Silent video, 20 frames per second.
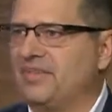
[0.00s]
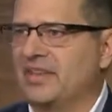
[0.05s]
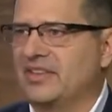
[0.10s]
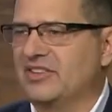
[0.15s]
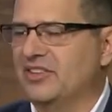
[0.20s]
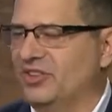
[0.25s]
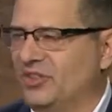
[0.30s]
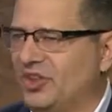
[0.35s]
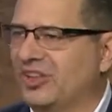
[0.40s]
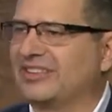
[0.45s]

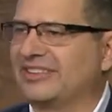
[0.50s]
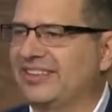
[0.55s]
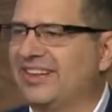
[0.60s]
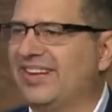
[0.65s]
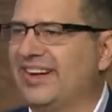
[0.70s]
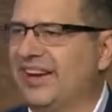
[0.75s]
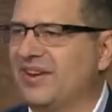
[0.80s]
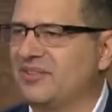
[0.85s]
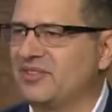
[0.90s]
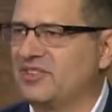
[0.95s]
That's a long
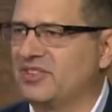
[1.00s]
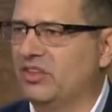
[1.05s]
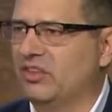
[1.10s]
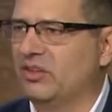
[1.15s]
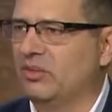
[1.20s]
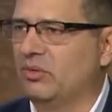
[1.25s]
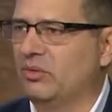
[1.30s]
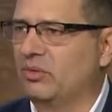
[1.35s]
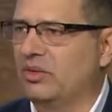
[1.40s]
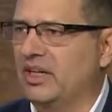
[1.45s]
time.
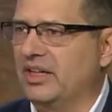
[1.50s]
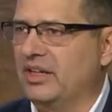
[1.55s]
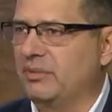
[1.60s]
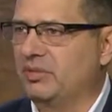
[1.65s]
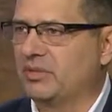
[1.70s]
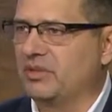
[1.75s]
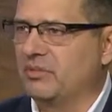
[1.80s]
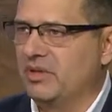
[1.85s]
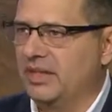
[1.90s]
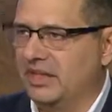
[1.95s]
So we're not going
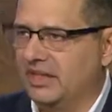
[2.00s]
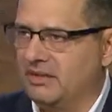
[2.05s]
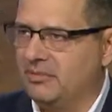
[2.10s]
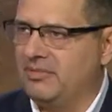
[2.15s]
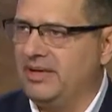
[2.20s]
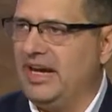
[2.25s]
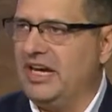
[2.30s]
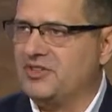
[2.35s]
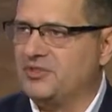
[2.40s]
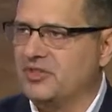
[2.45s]
to put the money in the
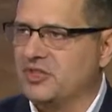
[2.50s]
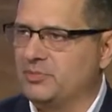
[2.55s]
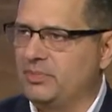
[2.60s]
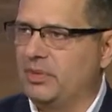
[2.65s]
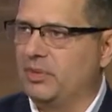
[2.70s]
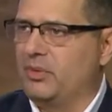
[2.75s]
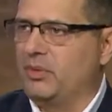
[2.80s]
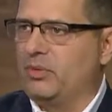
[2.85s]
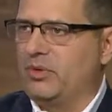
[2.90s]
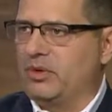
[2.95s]
mattress,
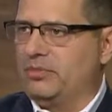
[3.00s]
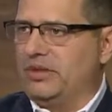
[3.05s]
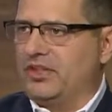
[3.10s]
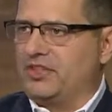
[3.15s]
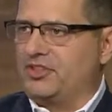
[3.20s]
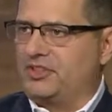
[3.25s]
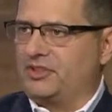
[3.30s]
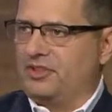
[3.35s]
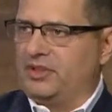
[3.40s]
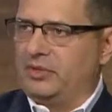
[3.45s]
but we want to
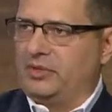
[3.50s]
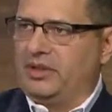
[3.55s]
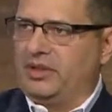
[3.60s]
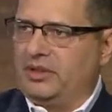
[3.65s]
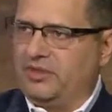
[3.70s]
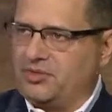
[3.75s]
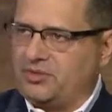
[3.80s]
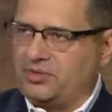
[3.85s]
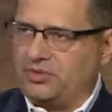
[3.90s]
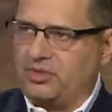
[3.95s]
make sure that we
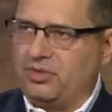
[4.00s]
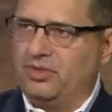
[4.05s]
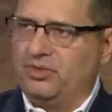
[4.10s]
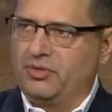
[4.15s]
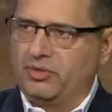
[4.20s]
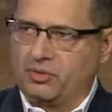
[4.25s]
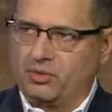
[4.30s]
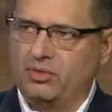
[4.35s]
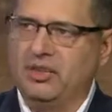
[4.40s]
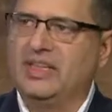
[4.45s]
control
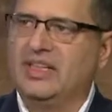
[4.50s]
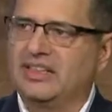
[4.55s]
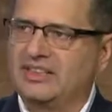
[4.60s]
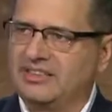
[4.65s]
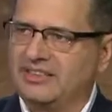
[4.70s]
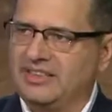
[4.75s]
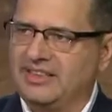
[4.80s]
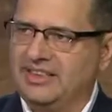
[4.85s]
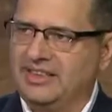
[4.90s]
the risk.